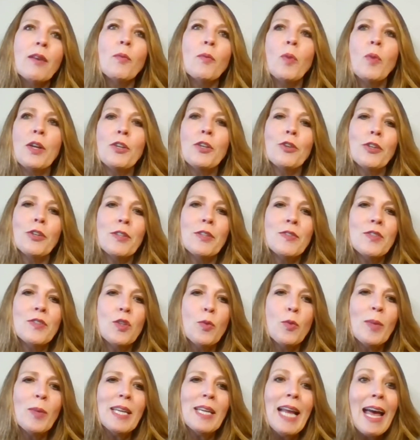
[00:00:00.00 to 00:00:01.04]
when you're
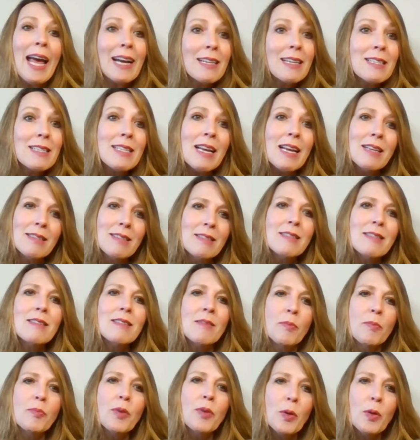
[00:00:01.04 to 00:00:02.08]
consuming
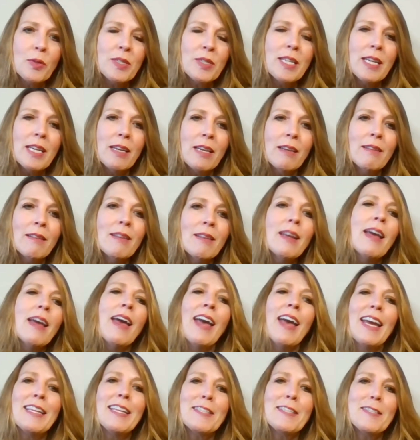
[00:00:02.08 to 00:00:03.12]
excess protein,
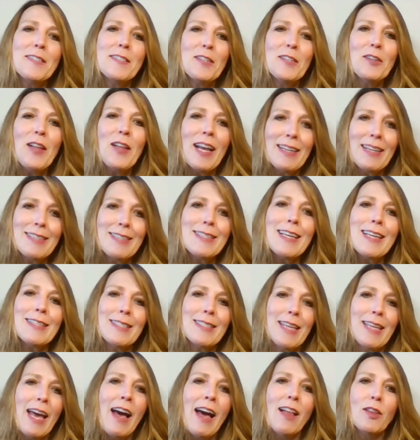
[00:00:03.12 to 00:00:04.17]
it's still
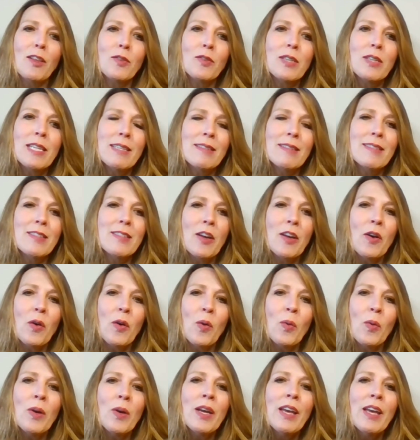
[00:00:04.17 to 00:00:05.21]
excess calories.
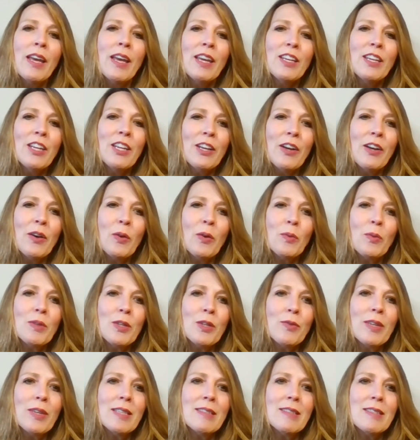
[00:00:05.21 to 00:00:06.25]
So,
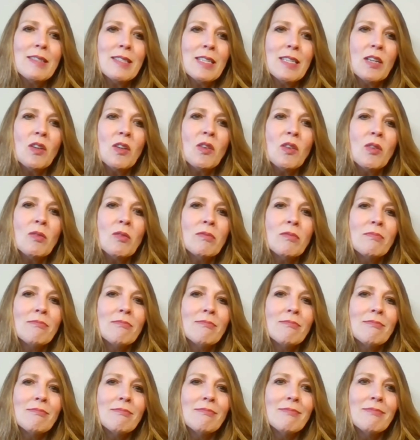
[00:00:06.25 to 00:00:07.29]
you can still
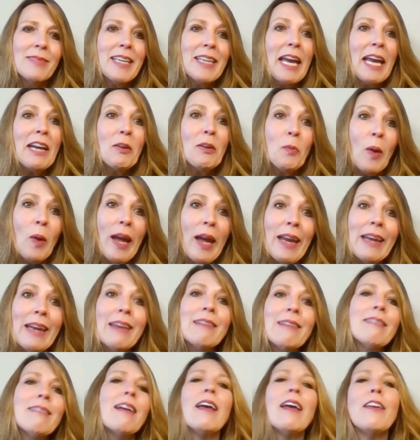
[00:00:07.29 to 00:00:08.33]
gain
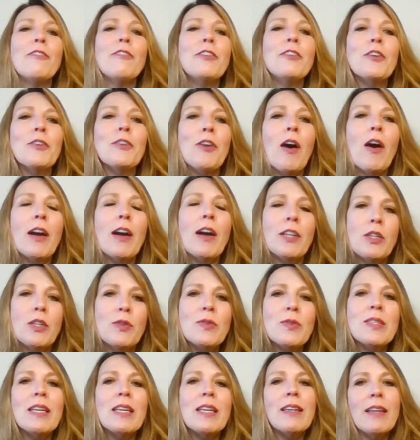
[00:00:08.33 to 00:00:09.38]
weight if you're not
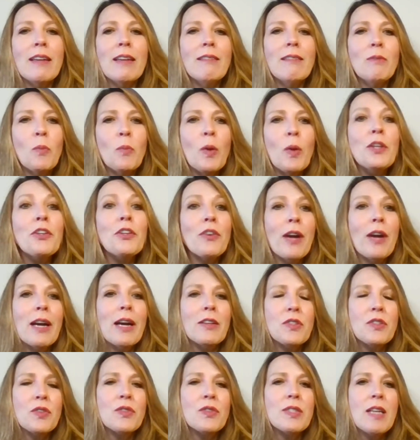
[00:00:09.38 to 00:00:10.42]
using it when you're
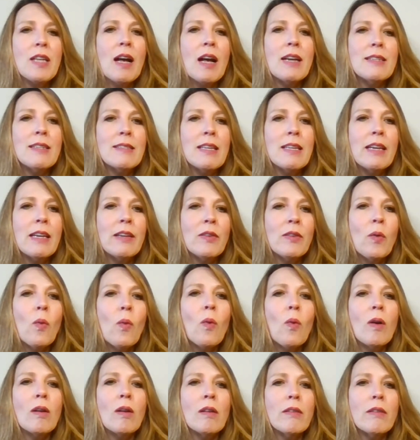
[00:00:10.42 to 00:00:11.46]
exercising
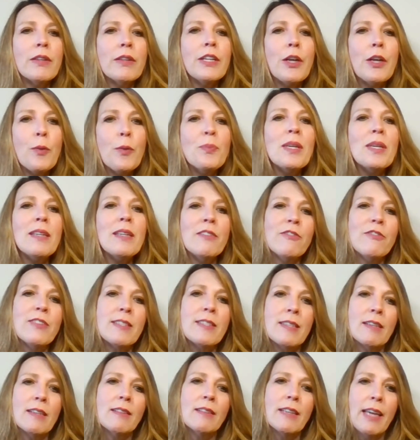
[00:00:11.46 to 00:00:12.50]
or, being
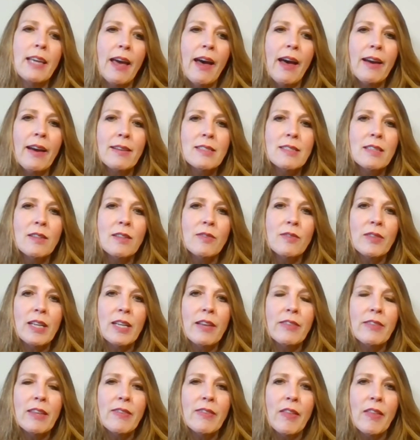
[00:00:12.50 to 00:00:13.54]
physically active. And
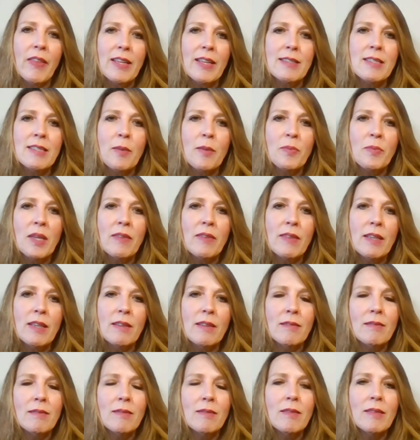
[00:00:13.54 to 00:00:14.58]
I think that that's something
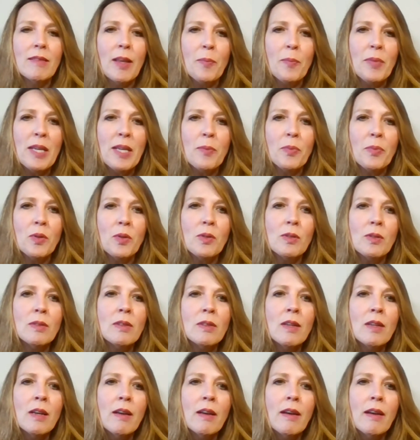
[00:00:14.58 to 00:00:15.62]
that
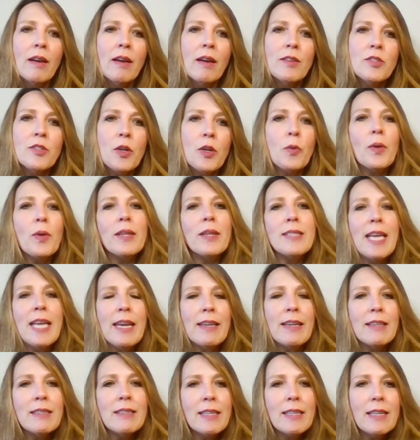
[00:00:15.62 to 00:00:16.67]
people don't
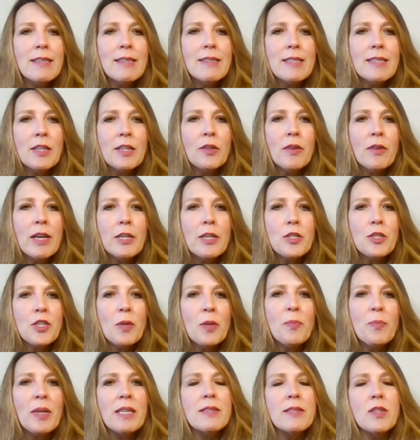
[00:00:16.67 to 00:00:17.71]
take into
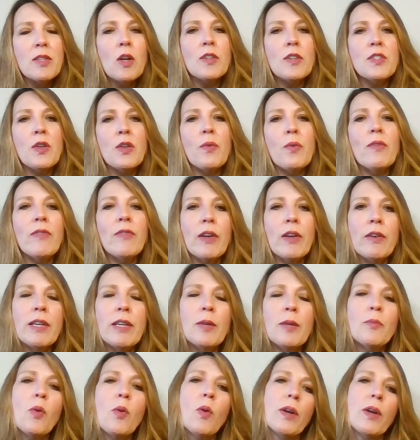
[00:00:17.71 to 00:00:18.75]
consideration, but it's also very
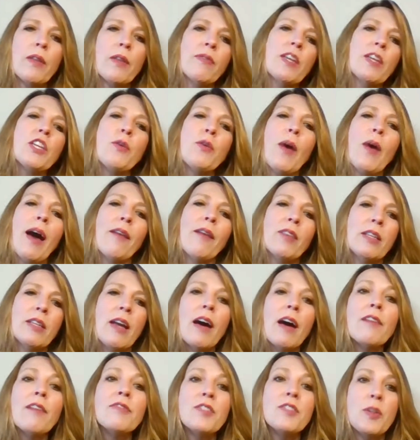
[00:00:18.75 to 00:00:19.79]
important that you have
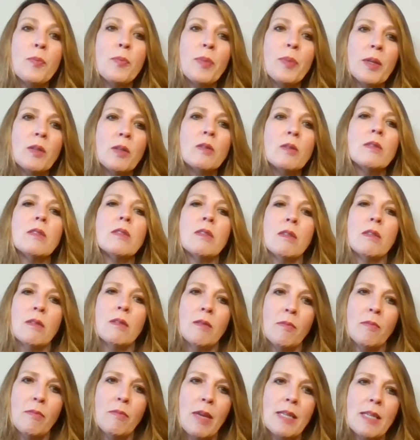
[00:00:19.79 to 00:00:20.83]
enough to build
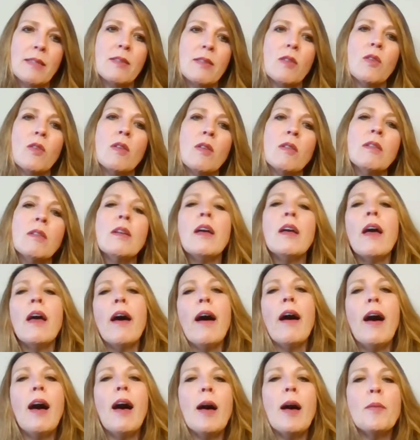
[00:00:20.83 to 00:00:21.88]
muscle
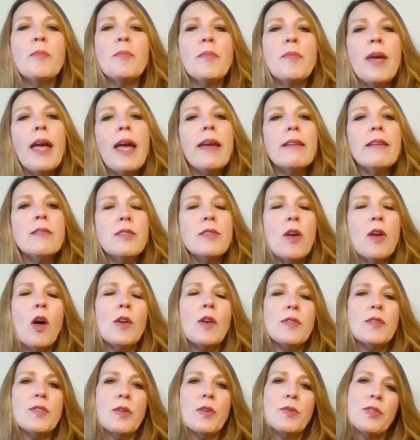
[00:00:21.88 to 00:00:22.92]
and
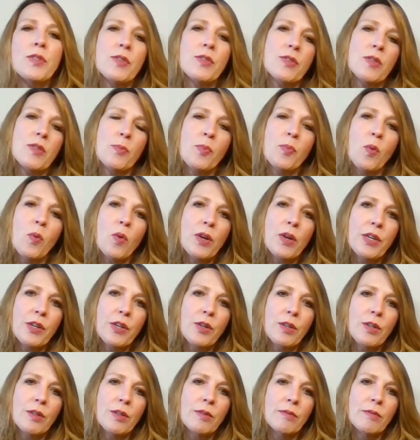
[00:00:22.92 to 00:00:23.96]
also to support
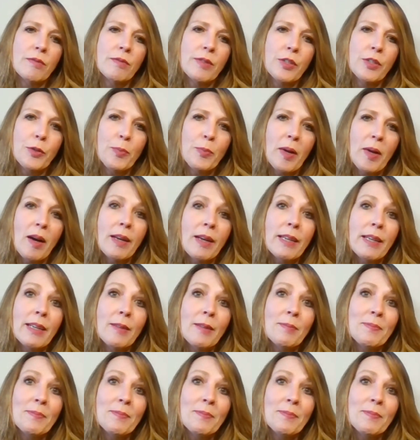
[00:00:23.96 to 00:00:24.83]
your body.